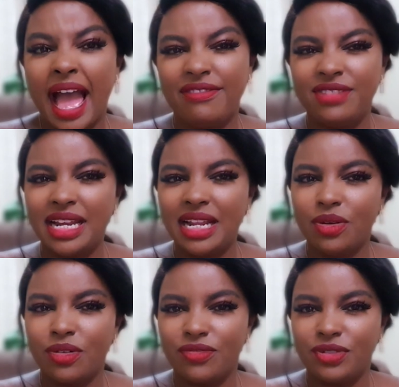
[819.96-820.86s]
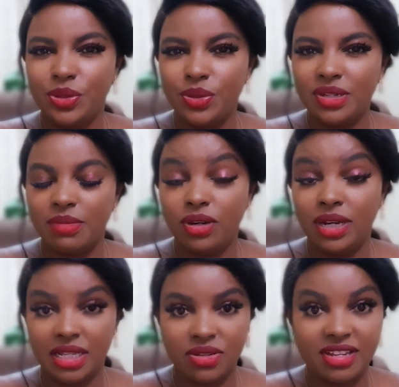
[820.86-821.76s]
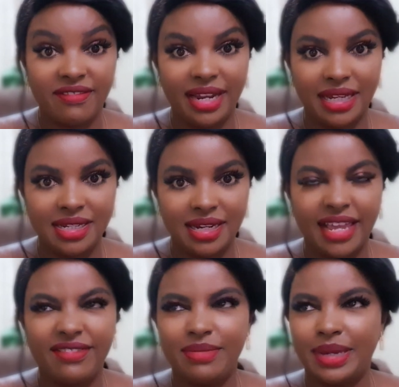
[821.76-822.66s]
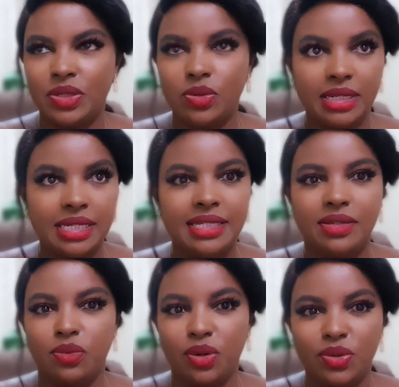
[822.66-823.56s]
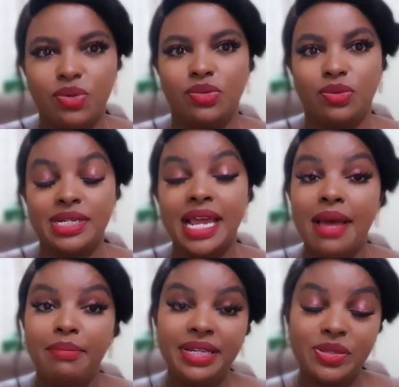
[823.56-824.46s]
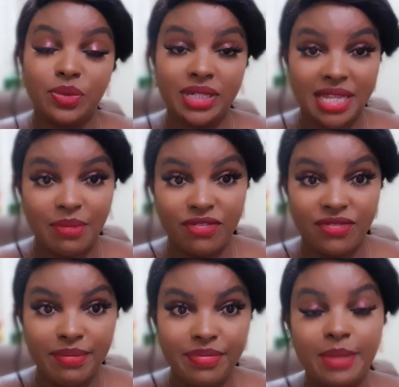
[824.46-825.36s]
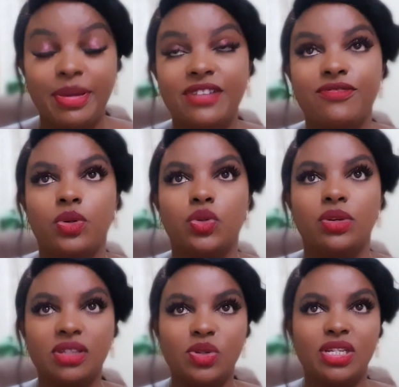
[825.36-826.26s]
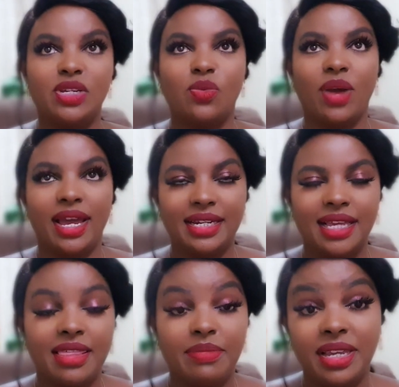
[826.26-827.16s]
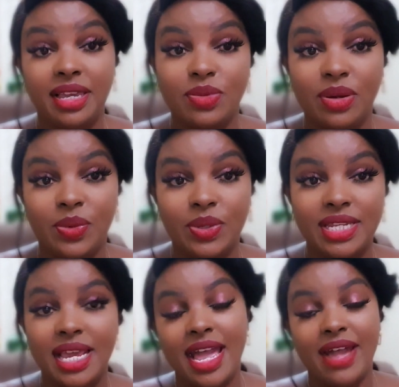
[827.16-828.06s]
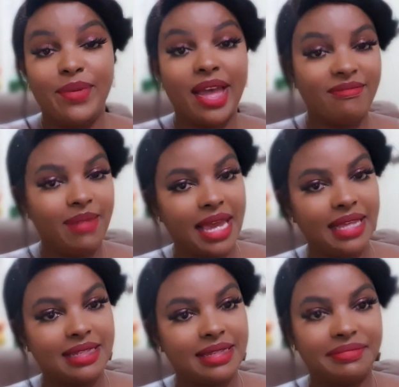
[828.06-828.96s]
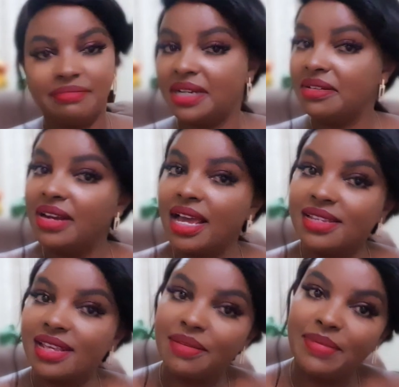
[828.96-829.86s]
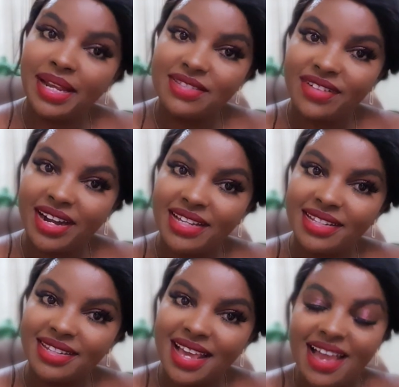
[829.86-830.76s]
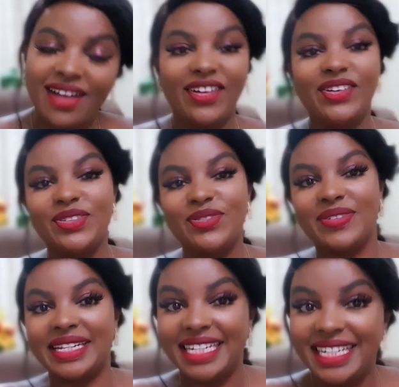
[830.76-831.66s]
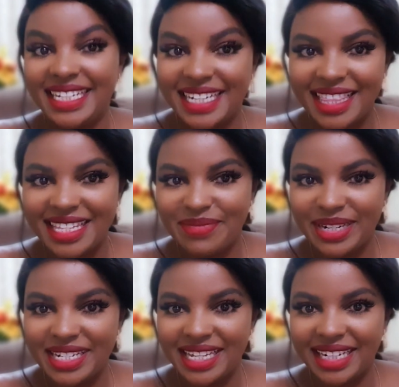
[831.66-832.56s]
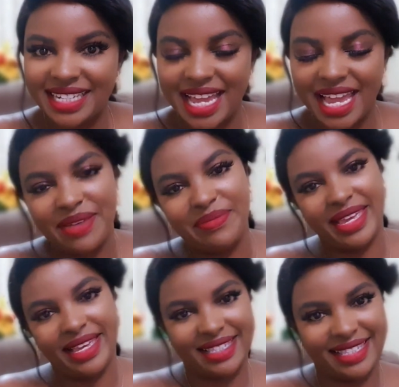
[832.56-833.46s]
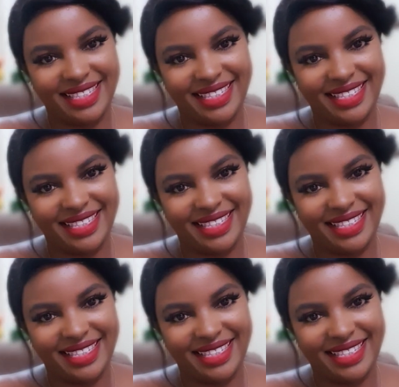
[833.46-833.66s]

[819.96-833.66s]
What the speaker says: done a lot of videos about lessons I've learned in life in my 20s and what. Please watch some of them. But for 2021, yeah, the biggest one was we have plans. But God has other plans for us. God knows what we need at this particular time. Yes.